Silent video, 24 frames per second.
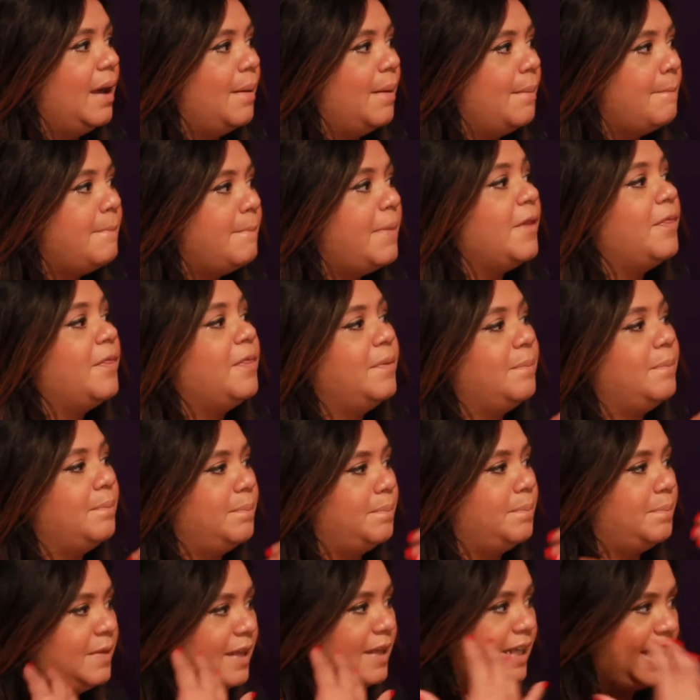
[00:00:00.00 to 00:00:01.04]
But
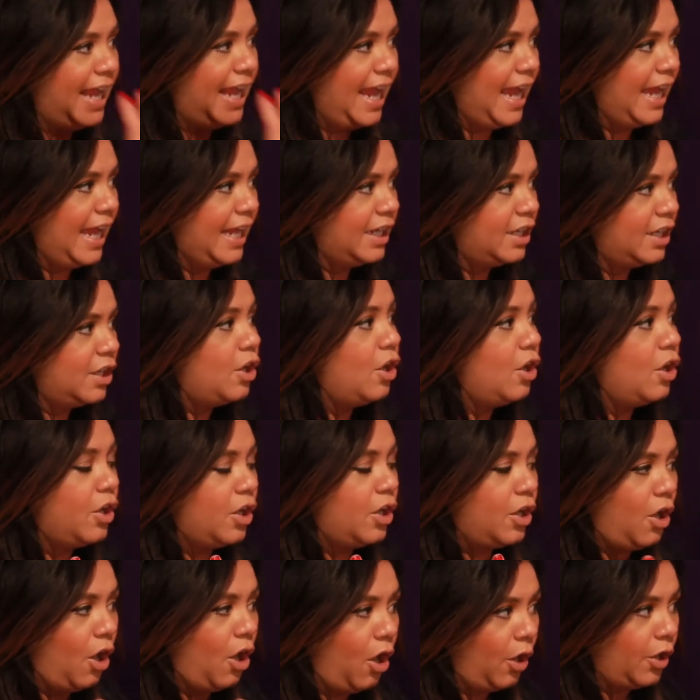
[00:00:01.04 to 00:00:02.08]
they can
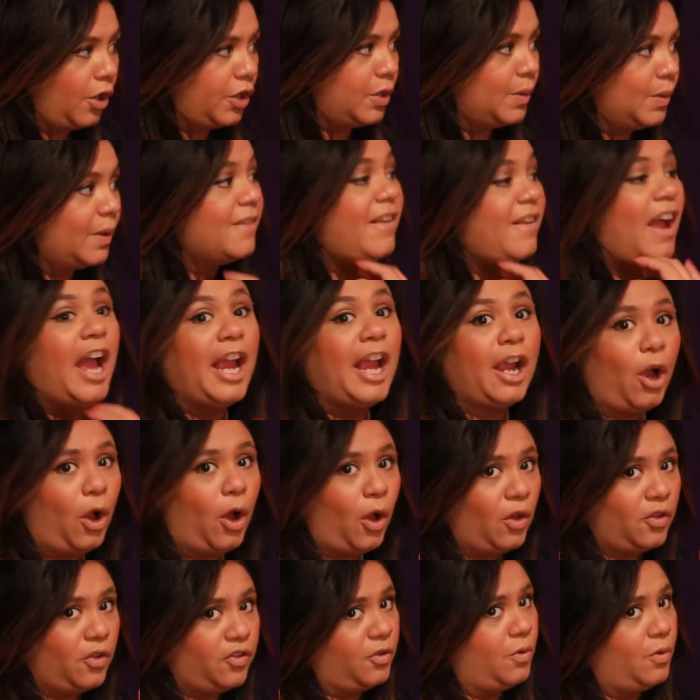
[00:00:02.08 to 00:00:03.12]
call you, because I
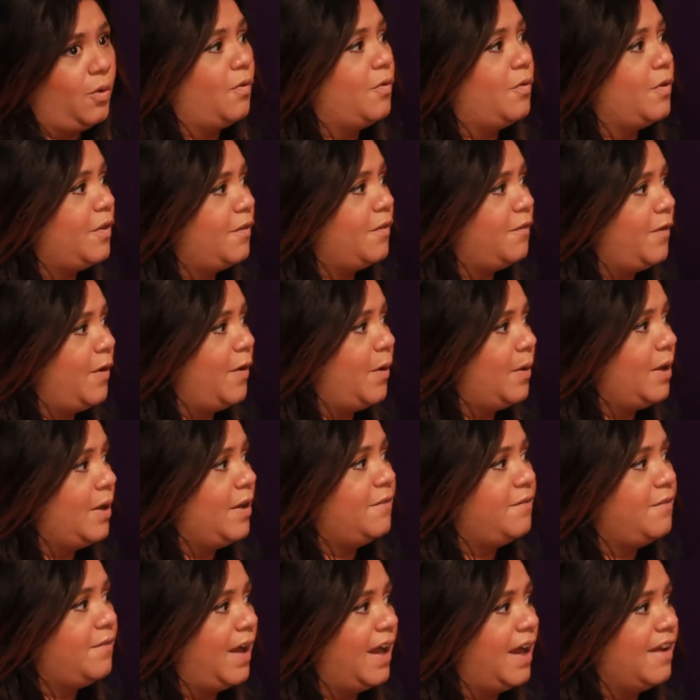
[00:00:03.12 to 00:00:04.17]
called you over the phone in
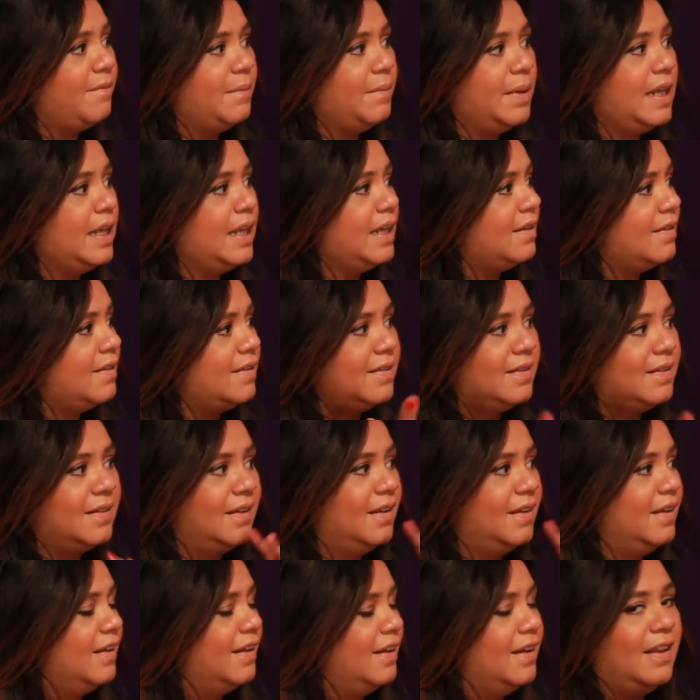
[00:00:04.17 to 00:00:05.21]
5 minutes.
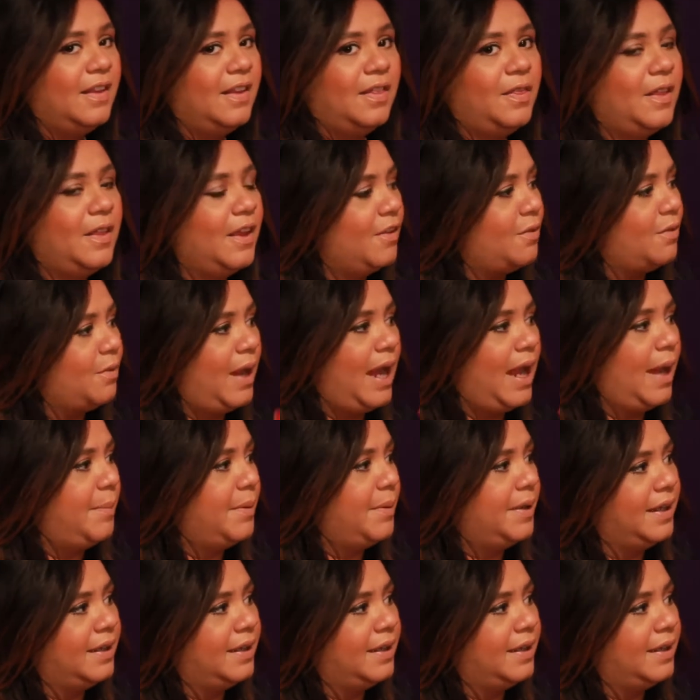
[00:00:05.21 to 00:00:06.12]
Things are happening.